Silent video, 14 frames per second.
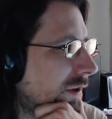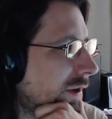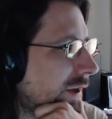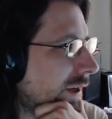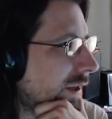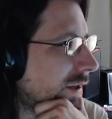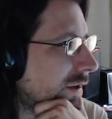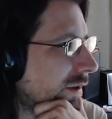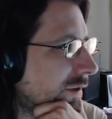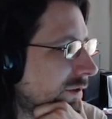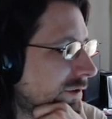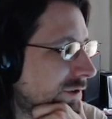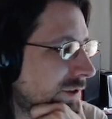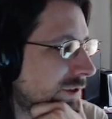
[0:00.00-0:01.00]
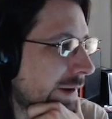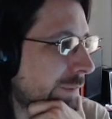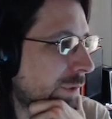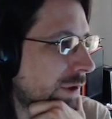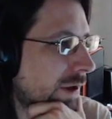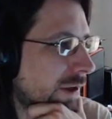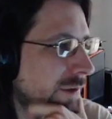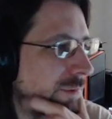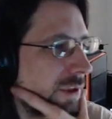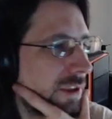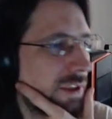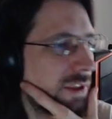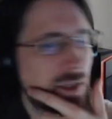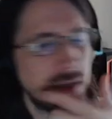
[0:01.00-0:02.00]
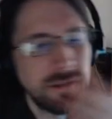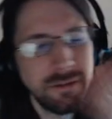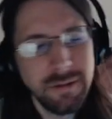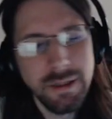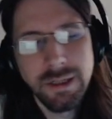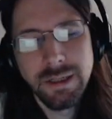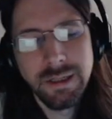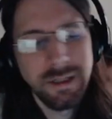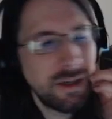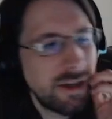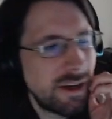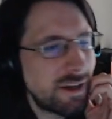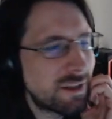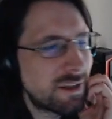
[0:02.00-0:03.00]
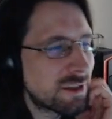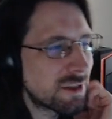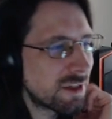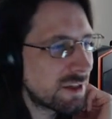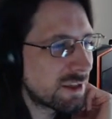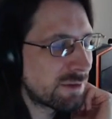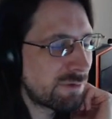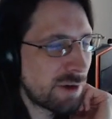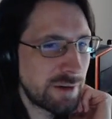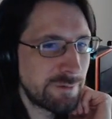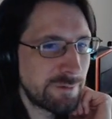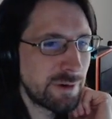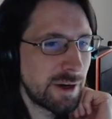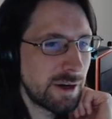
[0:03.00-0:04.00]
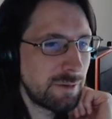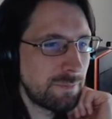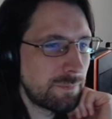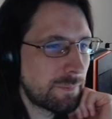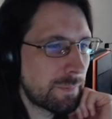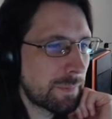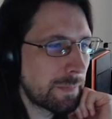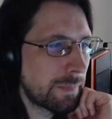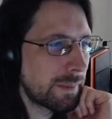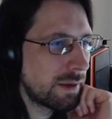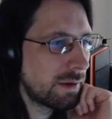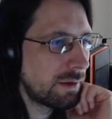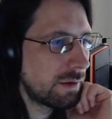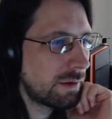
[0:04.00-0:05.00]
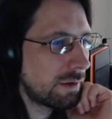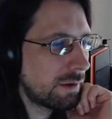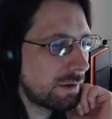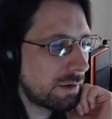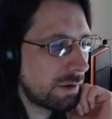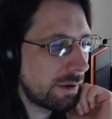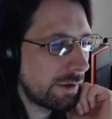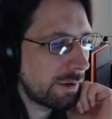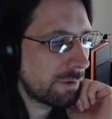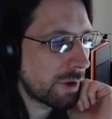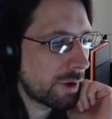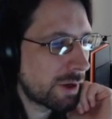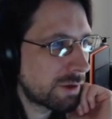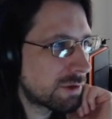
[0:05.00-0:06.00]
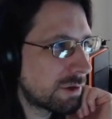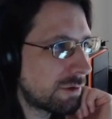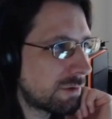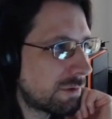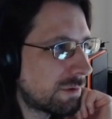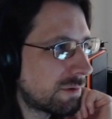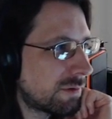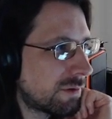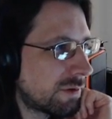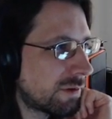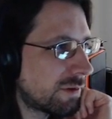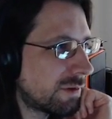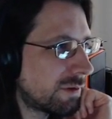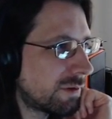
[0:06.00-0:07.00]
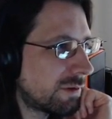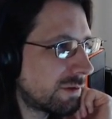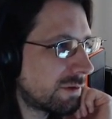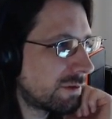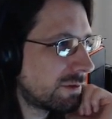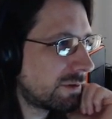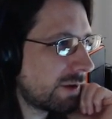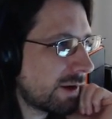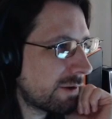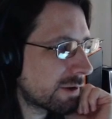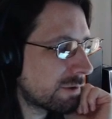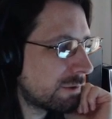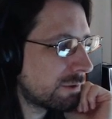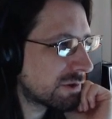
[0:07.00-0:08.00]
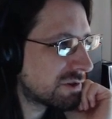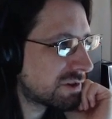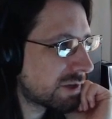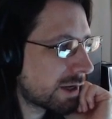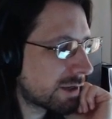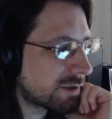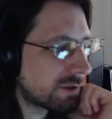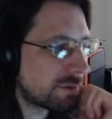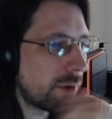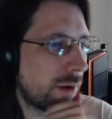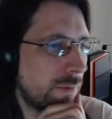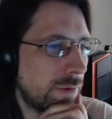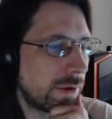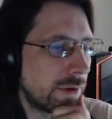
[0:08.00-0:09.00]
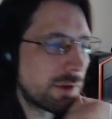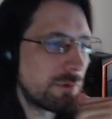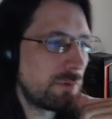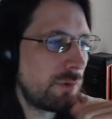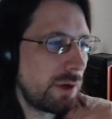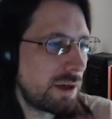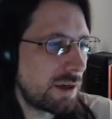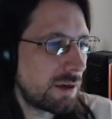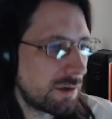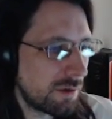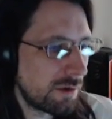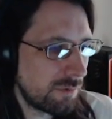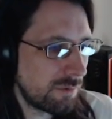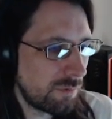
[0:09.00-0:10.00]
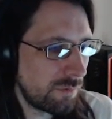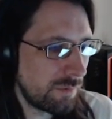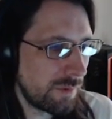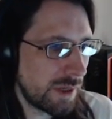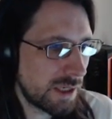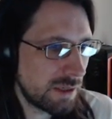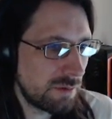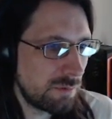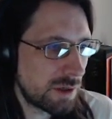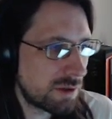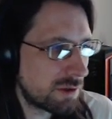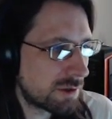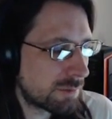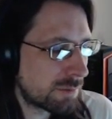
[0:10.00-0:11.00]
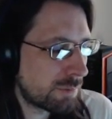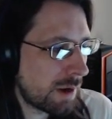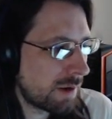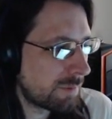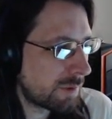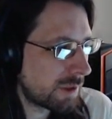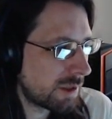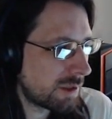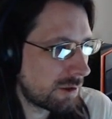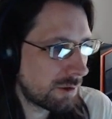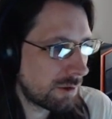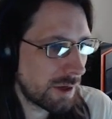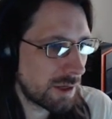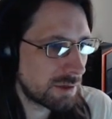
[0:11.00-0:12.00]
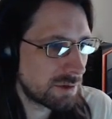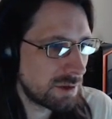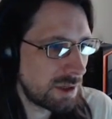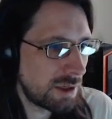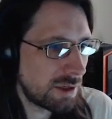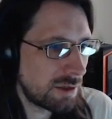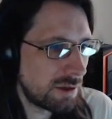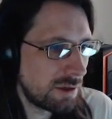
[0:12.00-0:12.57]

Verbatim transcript: in the stat block, but uh, it's, it's fine for now. All right, so now core stats is public, we can, we can just pop it in here as needed.